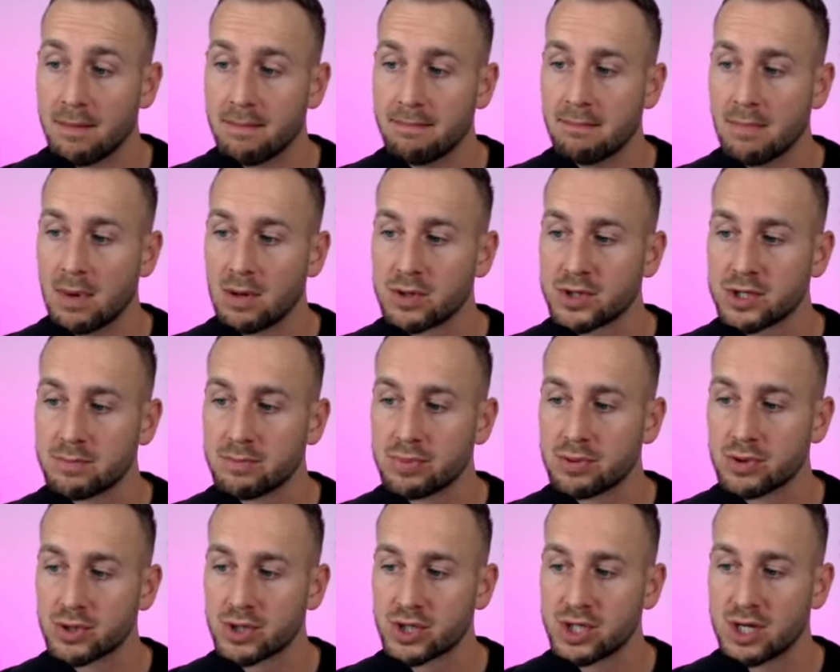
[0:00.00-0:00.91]

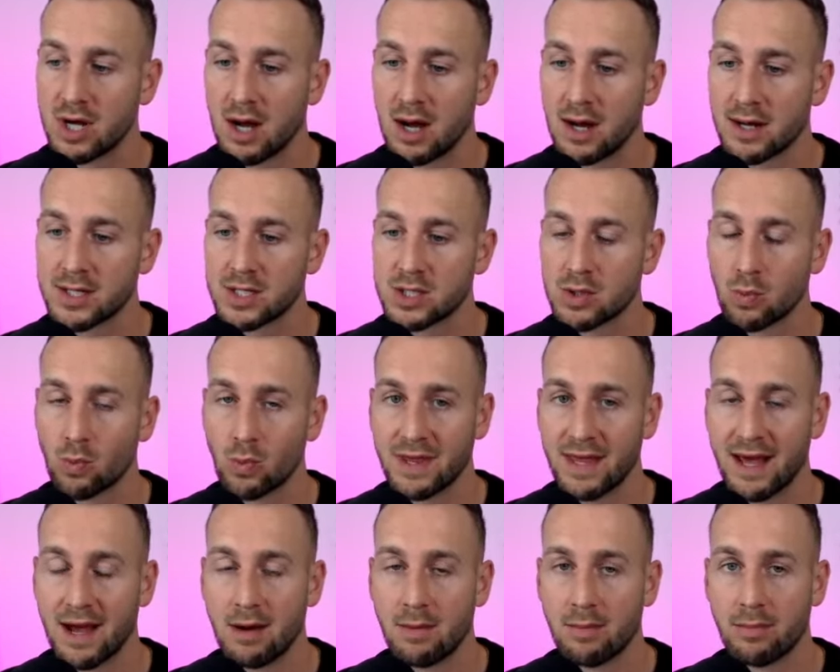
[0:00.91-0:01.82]
multiple shards
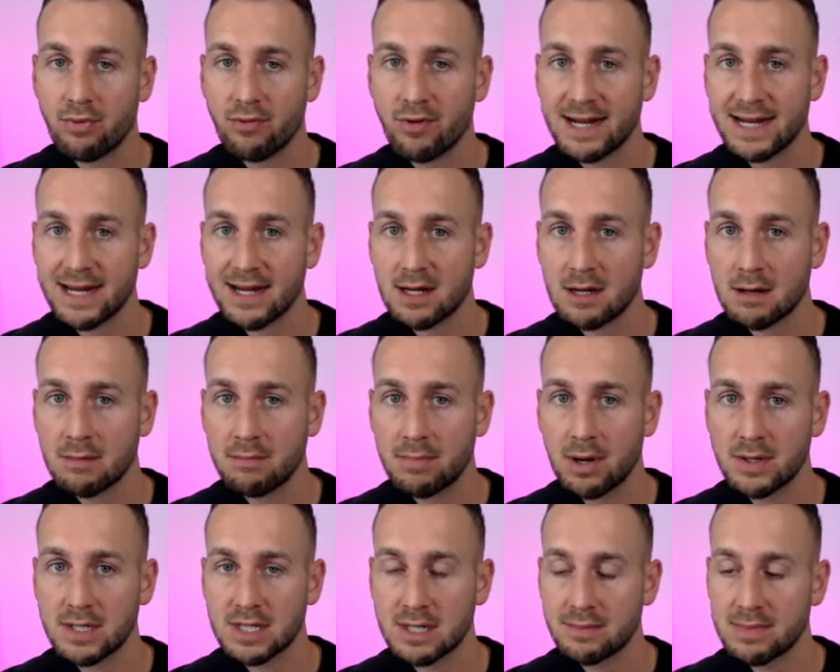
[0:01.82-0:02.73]
without breaking
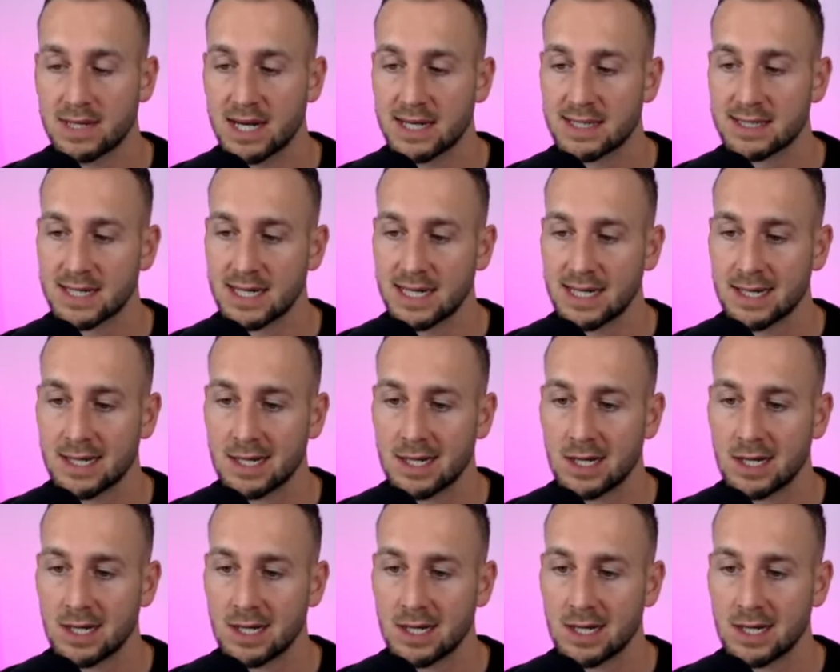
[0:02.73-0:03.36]
composability.